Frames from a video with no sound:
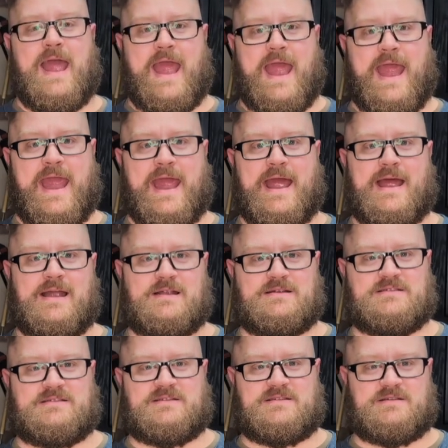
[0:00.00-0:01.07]

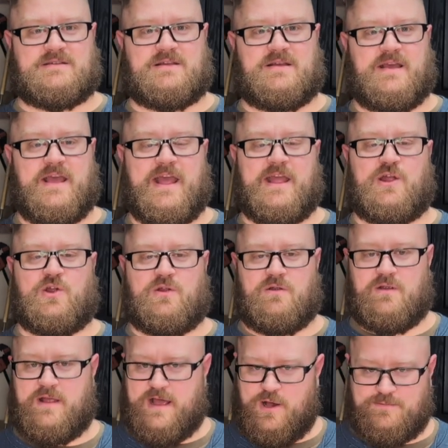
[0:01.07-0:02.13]
and it
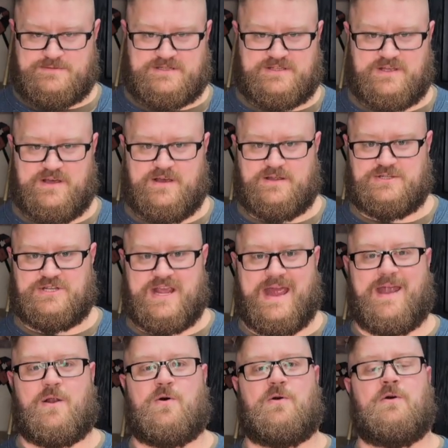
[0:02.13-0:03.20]
helps the
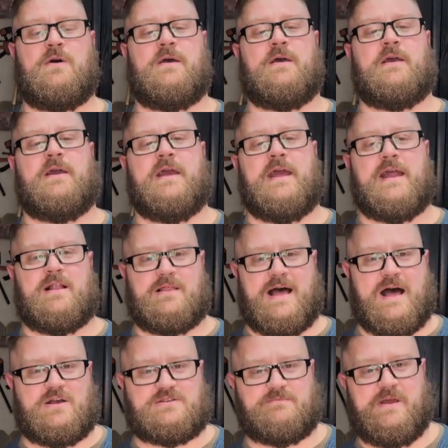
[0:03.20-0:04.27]
channel. It
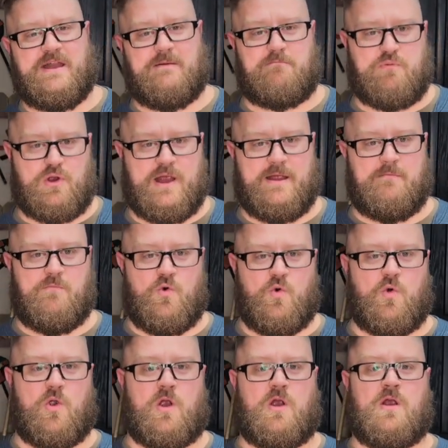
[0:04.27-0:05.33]
allows me to bring
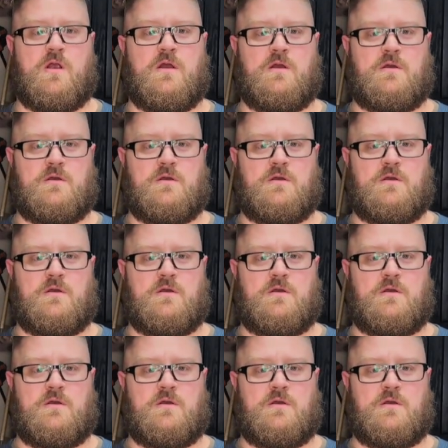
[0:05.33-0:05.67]
more